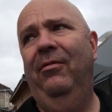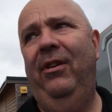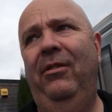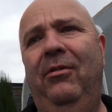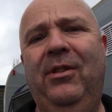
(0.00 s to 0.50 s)

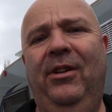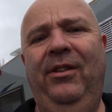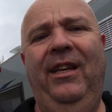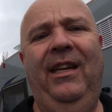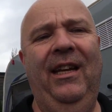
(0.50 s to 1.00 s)
reviews on
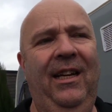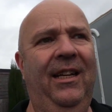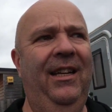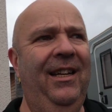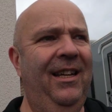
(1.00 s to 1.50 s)
the
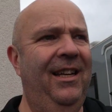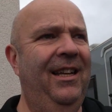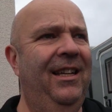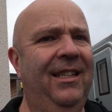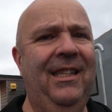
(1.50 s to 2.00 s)

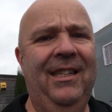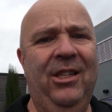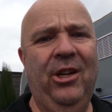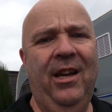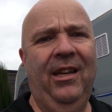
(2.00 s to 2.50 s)
scissor
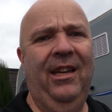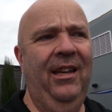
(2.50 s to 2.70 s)
jack.